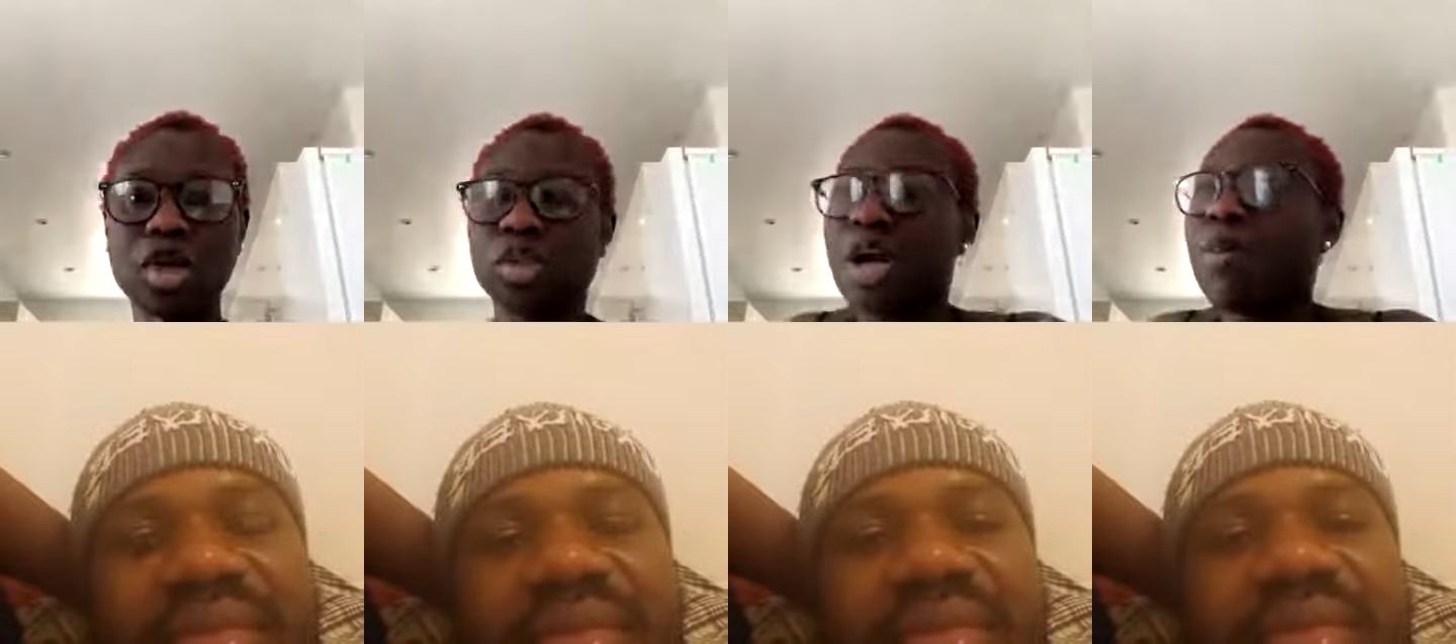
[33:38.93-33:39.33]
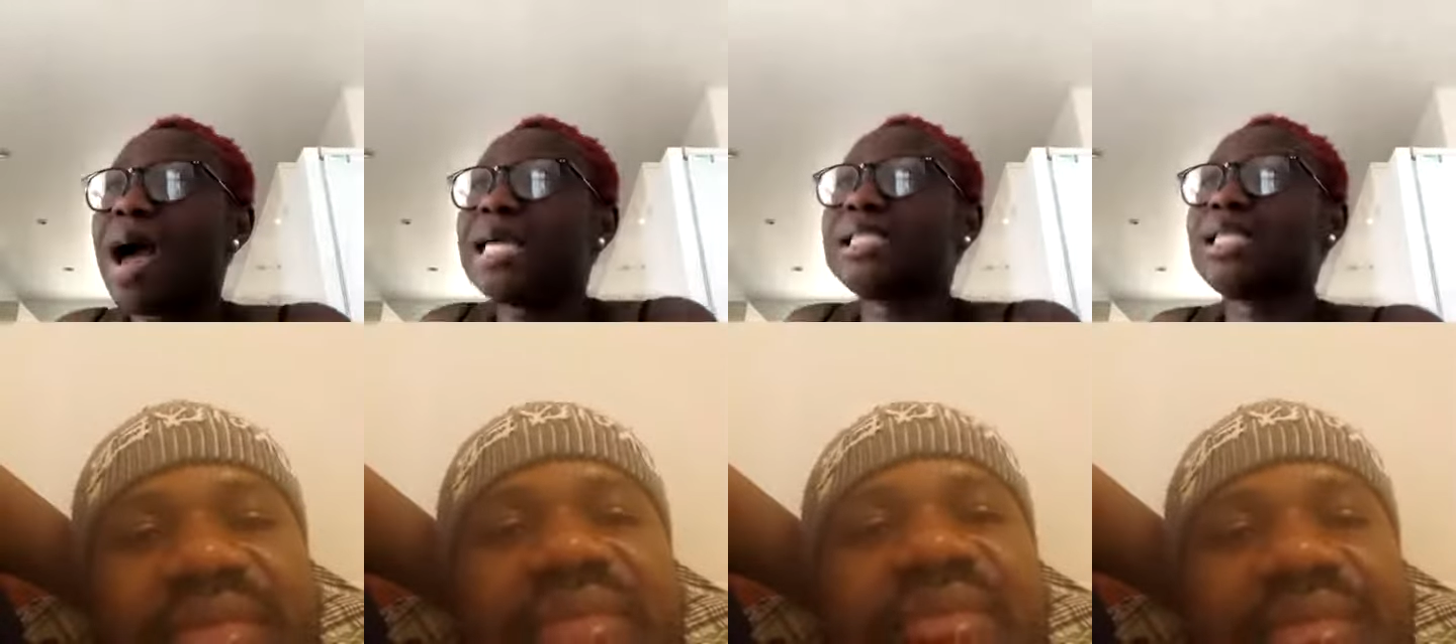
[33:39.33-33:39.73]
So why
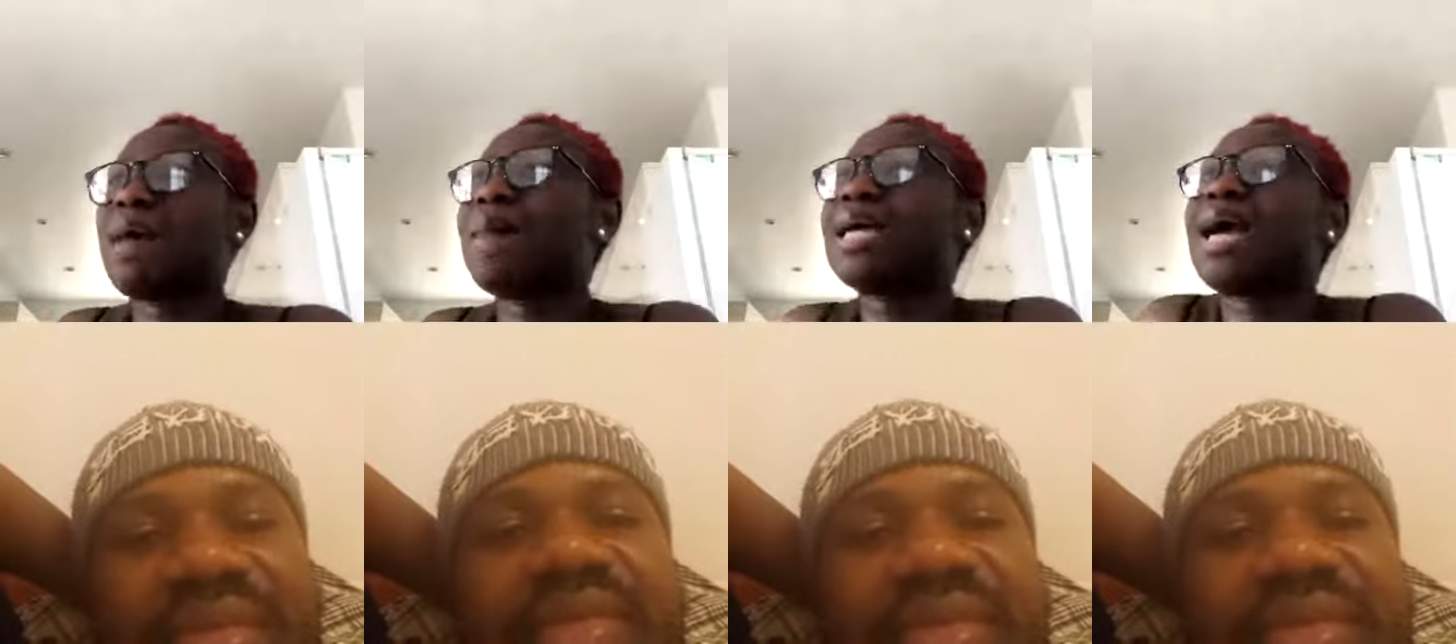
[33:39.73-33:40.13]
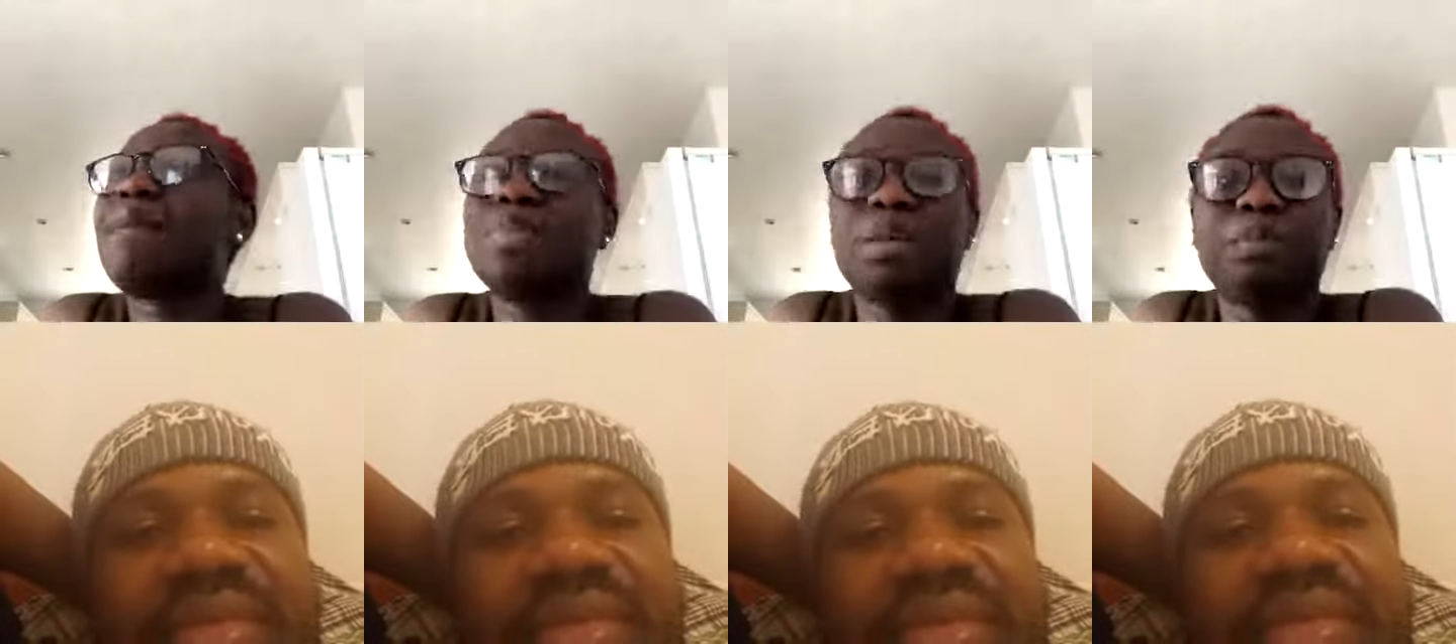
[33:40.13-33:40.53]
is it that my
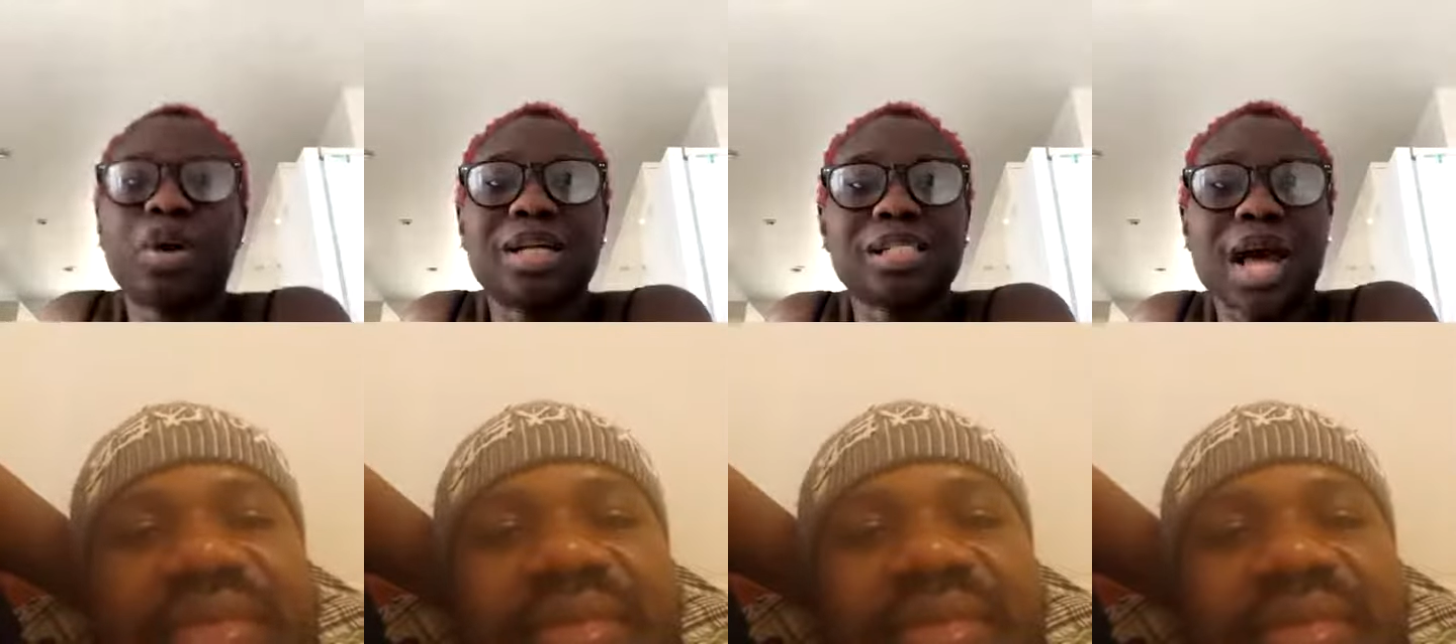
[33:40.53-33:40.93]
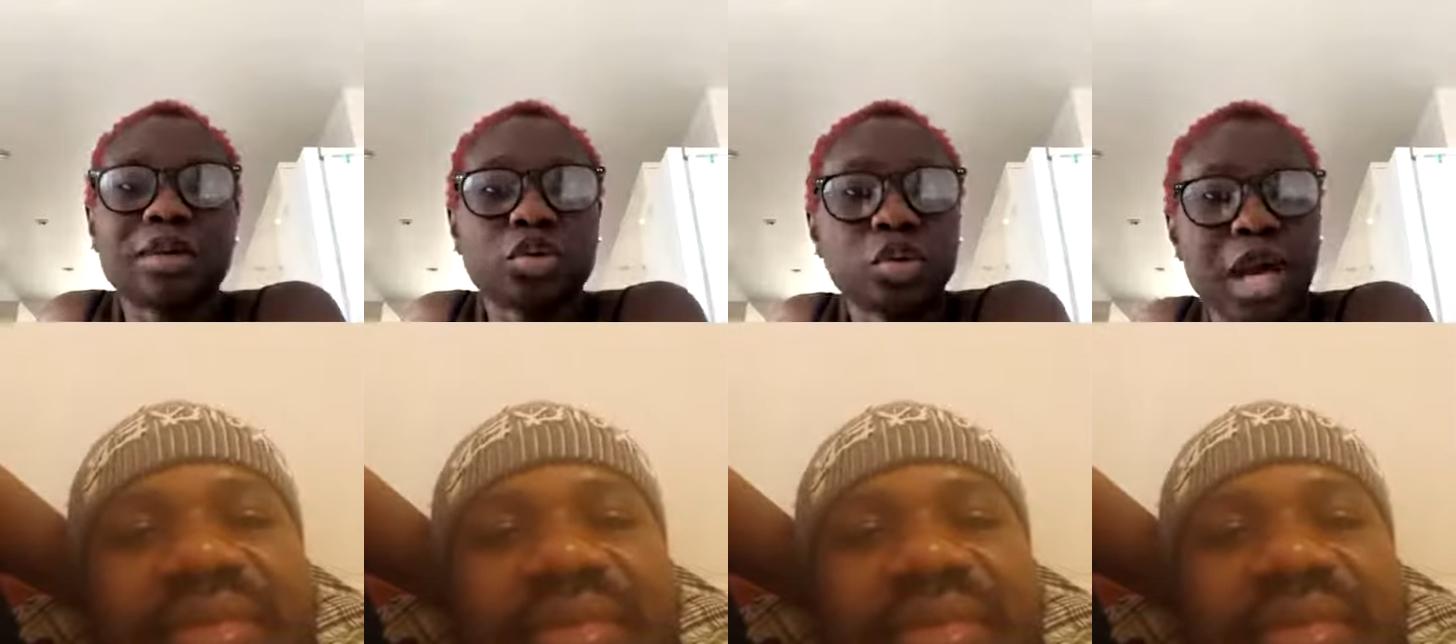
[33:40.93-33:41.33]
Gambian brothers
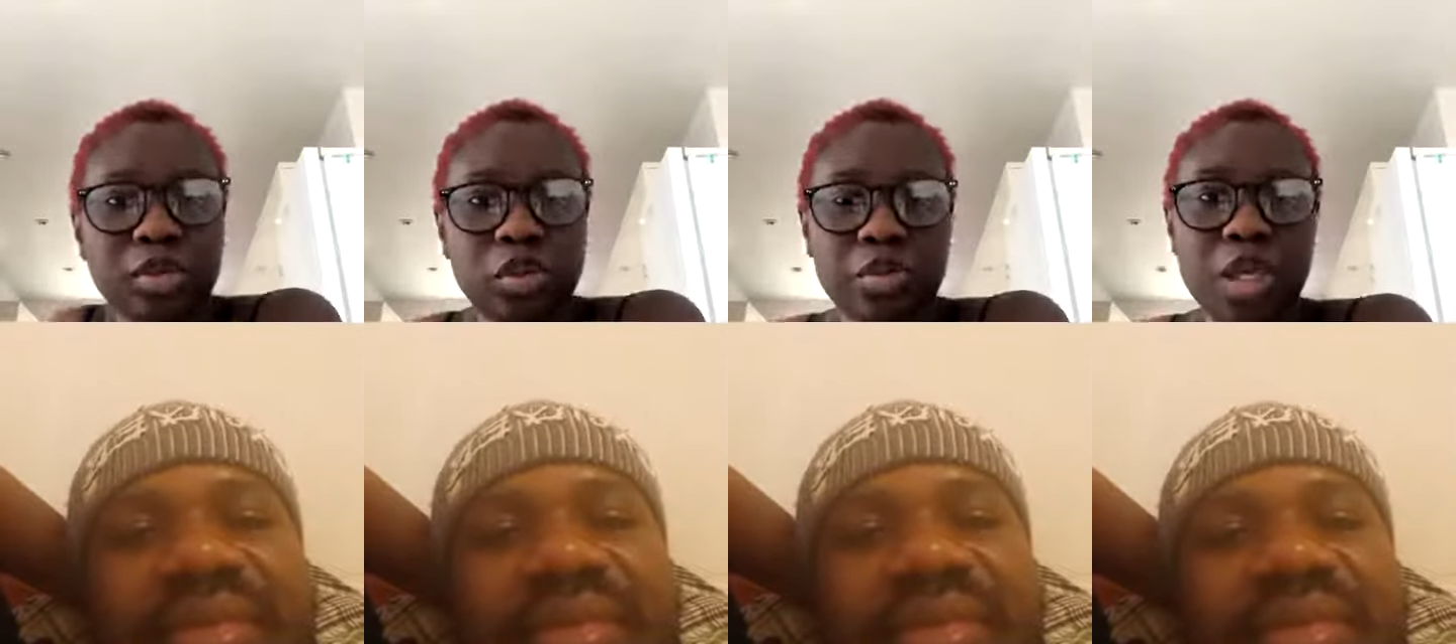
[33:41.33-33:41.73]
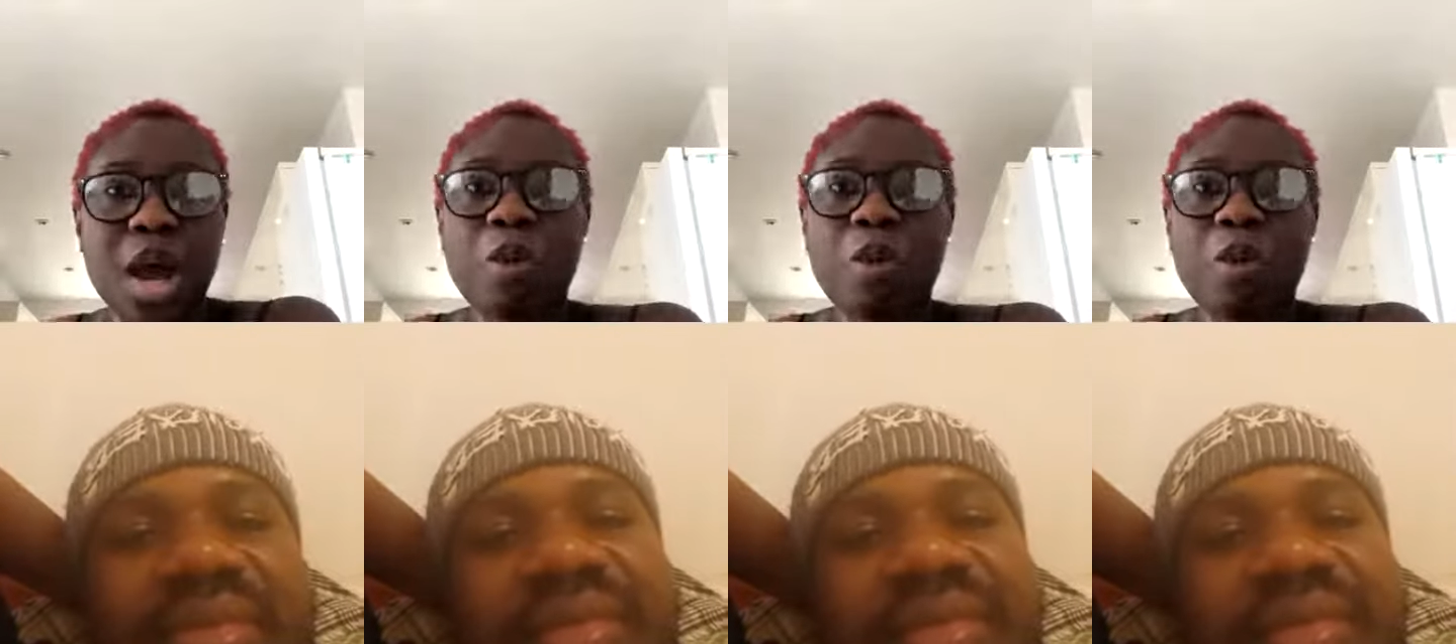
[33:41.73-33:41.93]
can't do that to me?